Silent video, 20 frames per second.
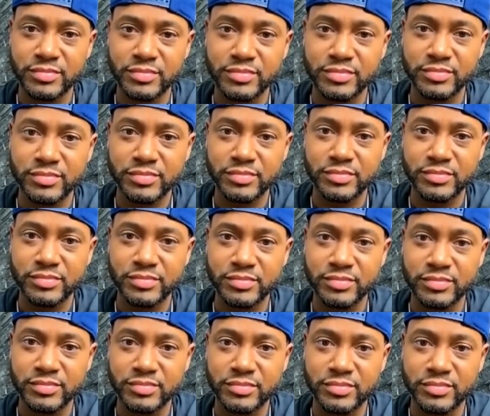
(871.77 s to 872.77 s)

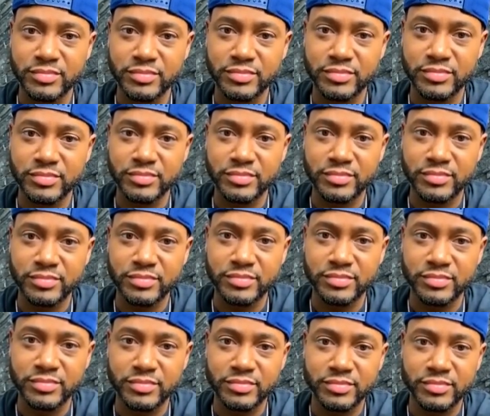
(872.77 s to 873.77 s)

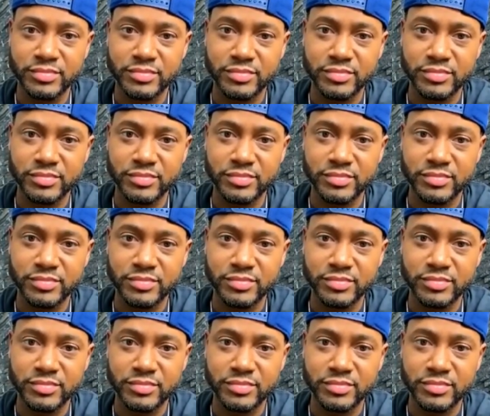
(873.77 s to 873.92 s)
(not speaking)